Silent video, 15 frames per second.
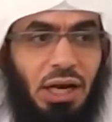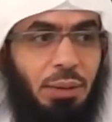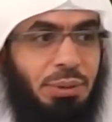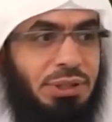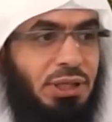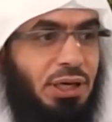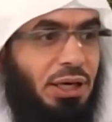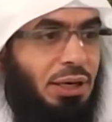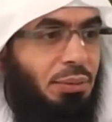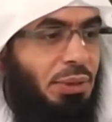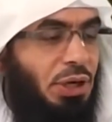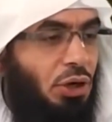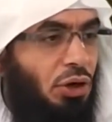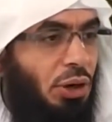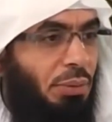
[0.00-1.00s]
talabat
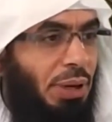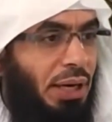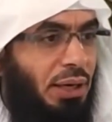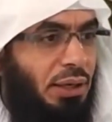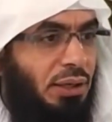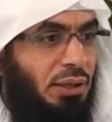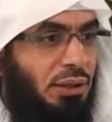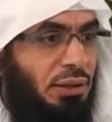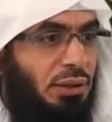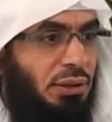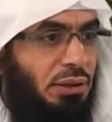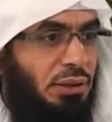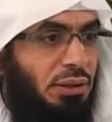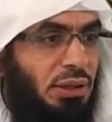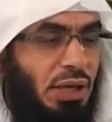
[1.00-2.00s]
al-ilm and ulama.
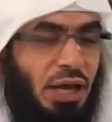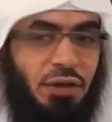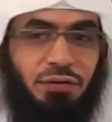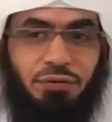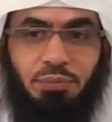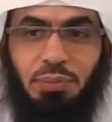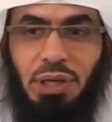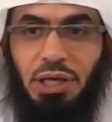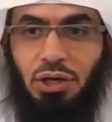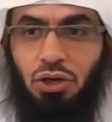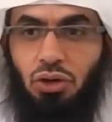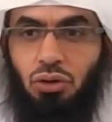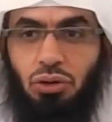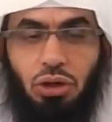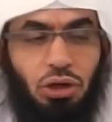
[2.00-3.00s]
If me and
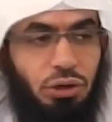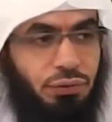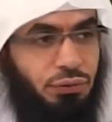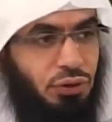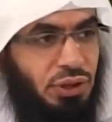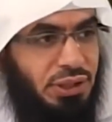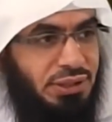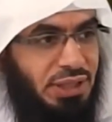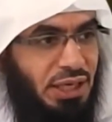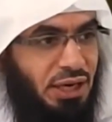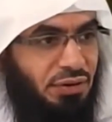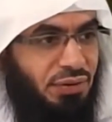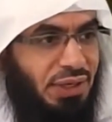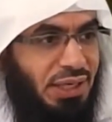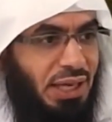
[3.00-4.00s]
you learn for the
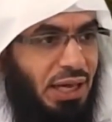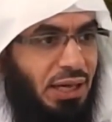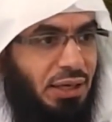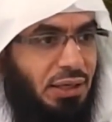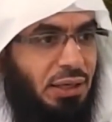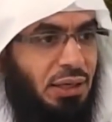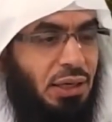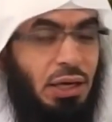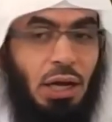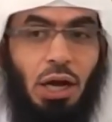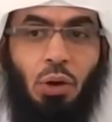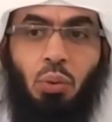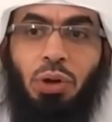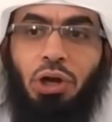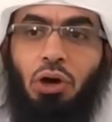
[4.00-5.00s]
sake of Allah,
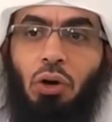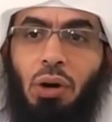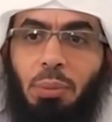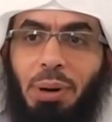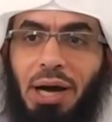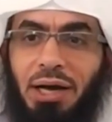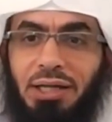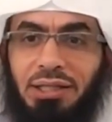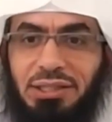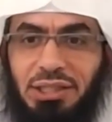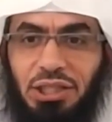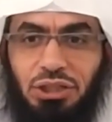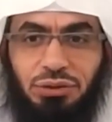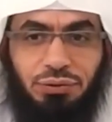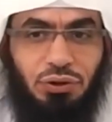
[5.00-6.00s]
we go about and
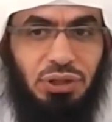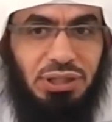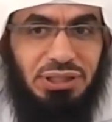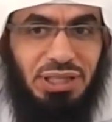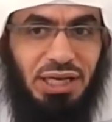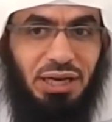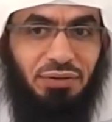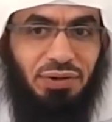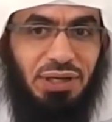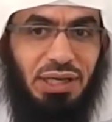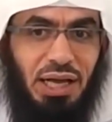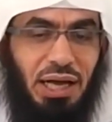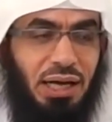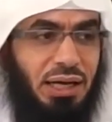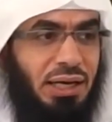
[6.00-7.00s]
teach for the sake of
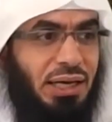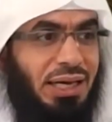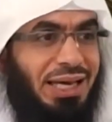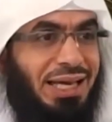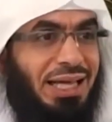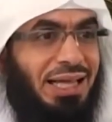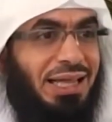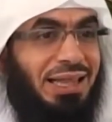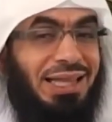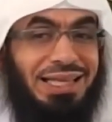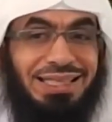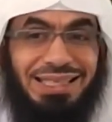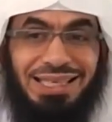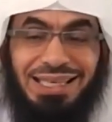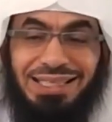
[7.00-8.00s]
Allah,
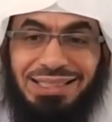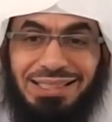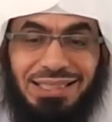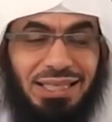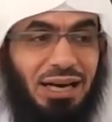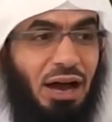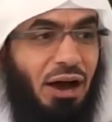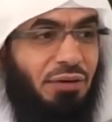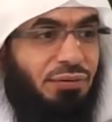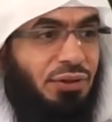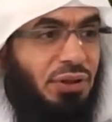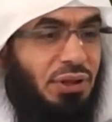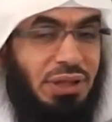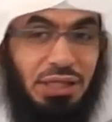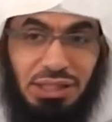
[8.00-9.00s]
the teaching
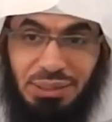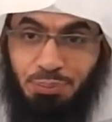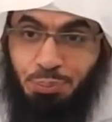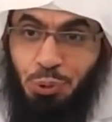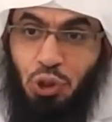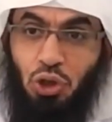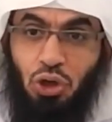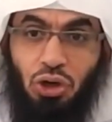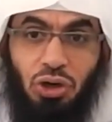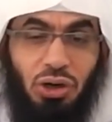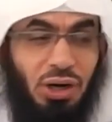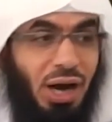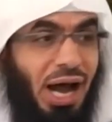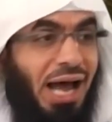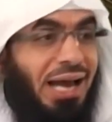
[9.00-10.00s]
of the
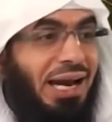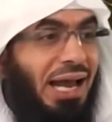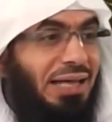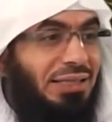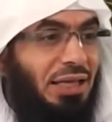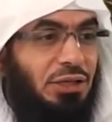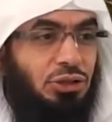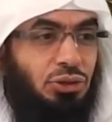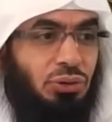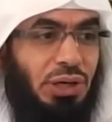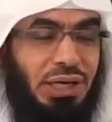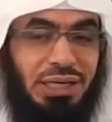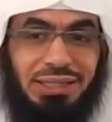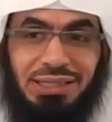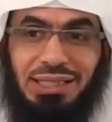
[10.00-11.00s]
pure,
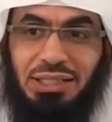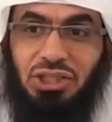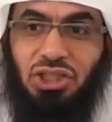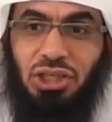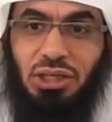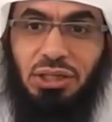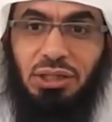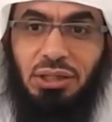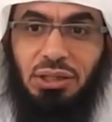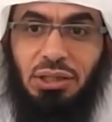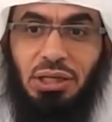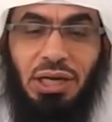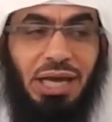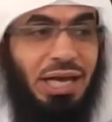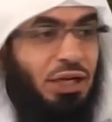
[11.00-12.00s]
unadulterated teaching,
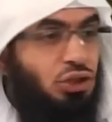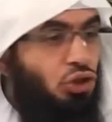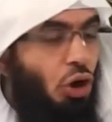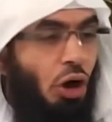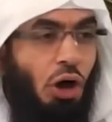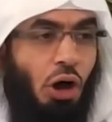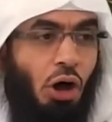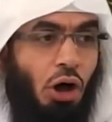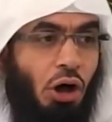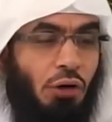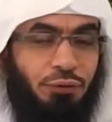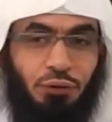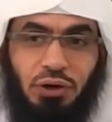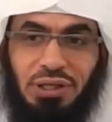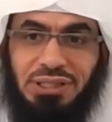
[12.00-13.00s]
and it's
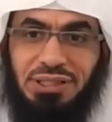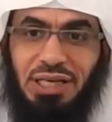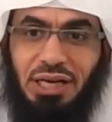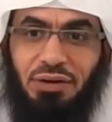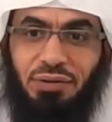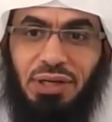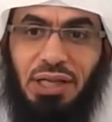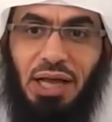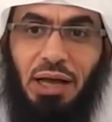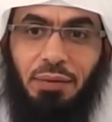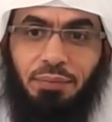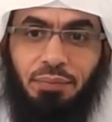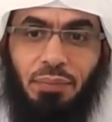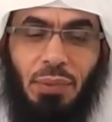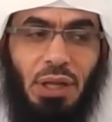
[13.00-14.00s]
all for the sake of
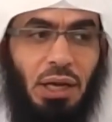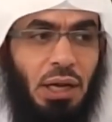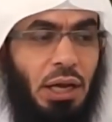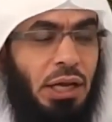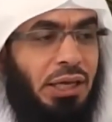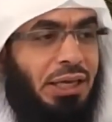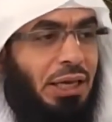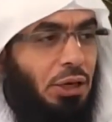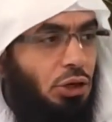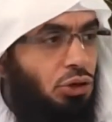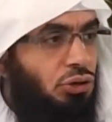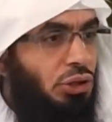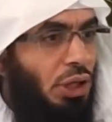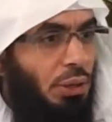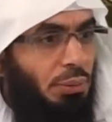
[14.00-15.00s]
Allah. Can
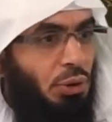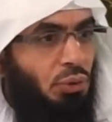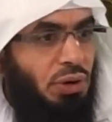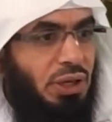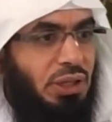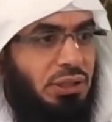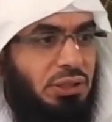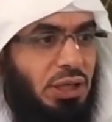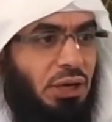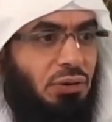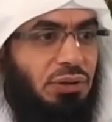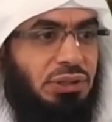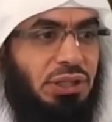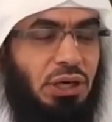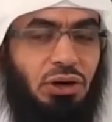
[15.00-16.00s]
you tell me where the
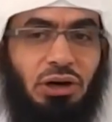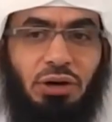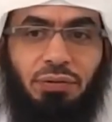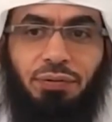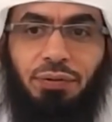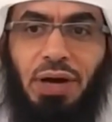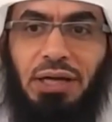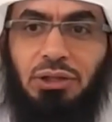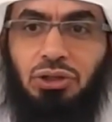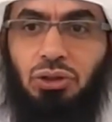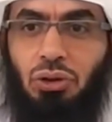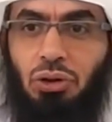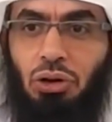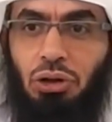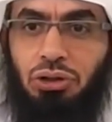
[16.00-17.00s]
tyrants are going to find
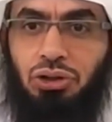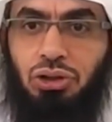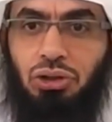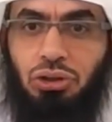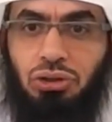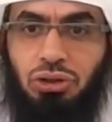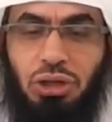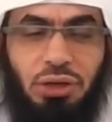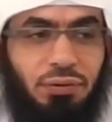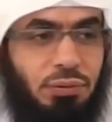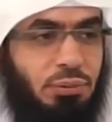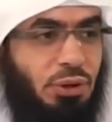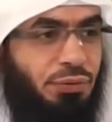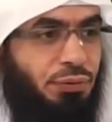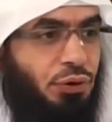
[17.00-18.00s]
so-called shuyukh to give
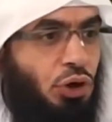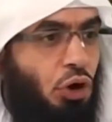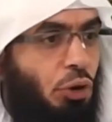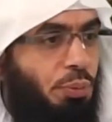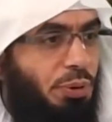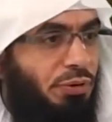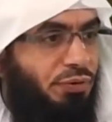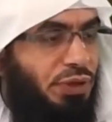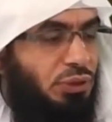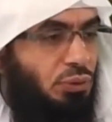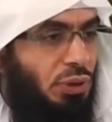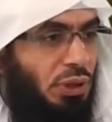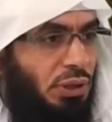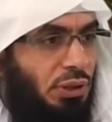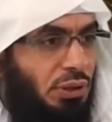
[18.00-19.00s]
them the free open
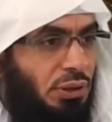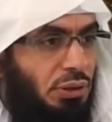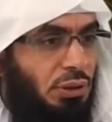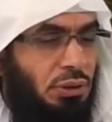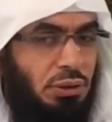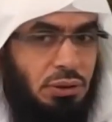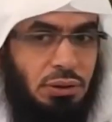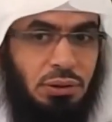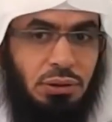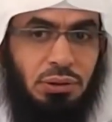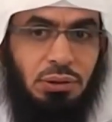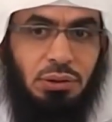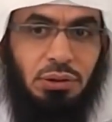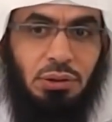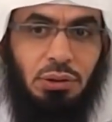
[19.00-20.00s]
fatwa?
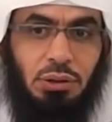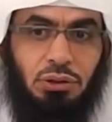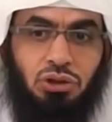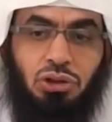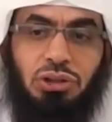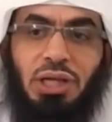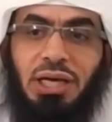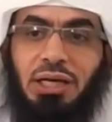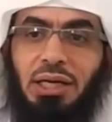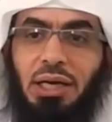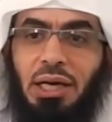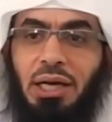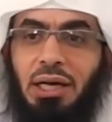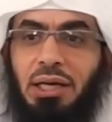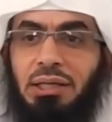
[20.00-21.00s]

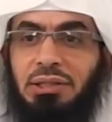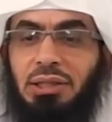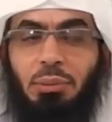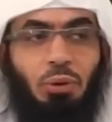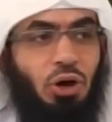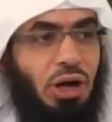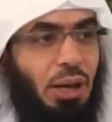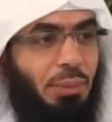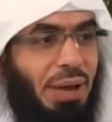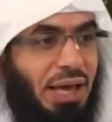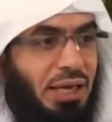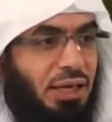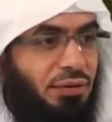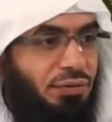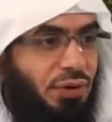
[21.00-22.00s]
Today, some
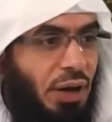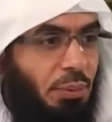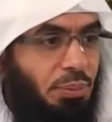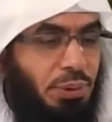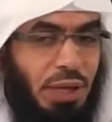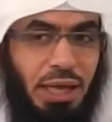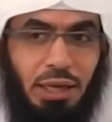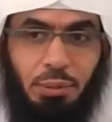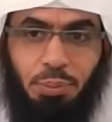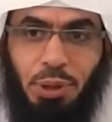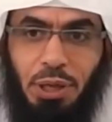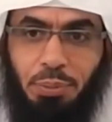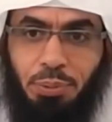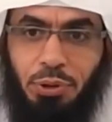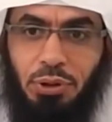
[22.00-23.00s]
ulama give a blank
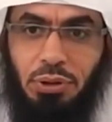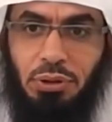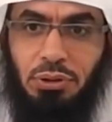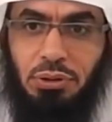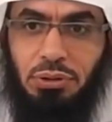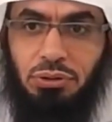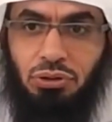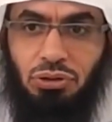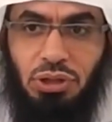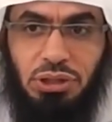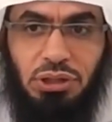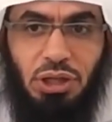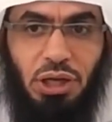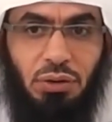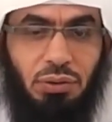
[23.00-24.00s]
paper to the
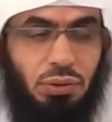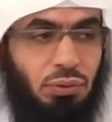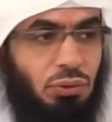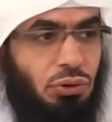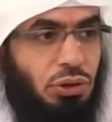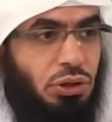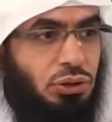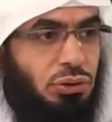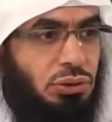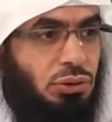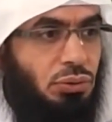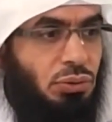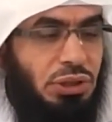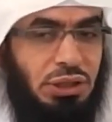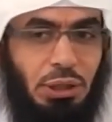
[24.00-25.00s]
tyrant rulers
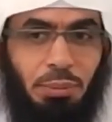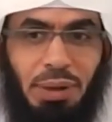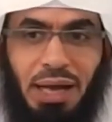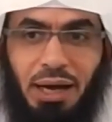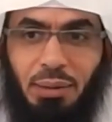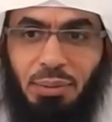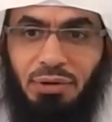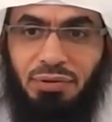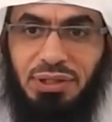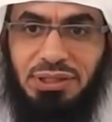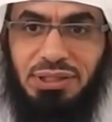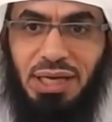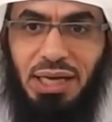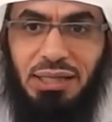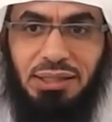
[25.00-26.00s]
with the bottom of it
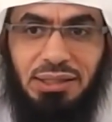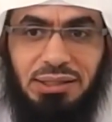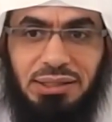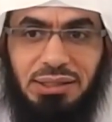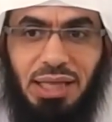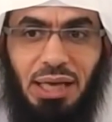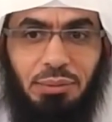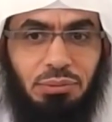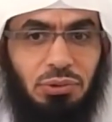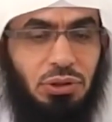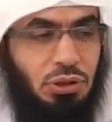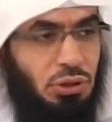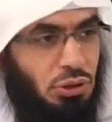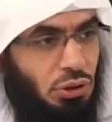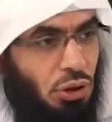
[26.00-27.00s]
signed and stamped.
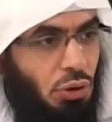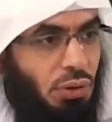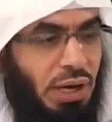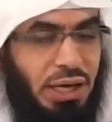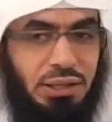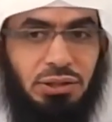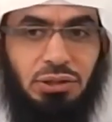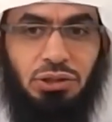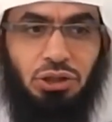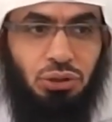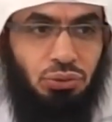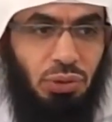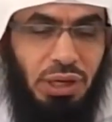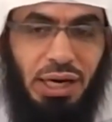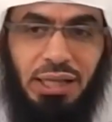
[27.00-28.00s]
Go ahead,
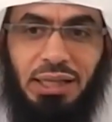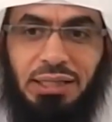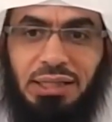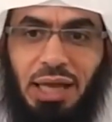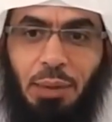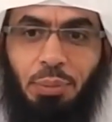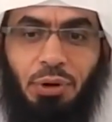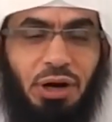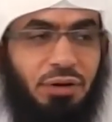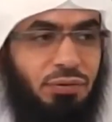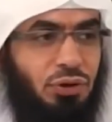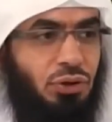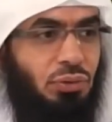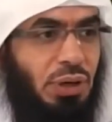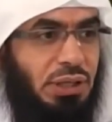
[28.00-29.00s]
just write on the top
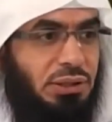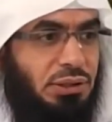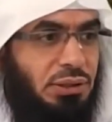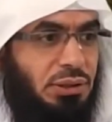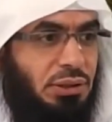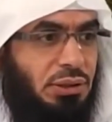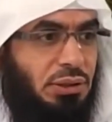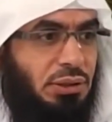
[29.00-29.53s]
whatever you want.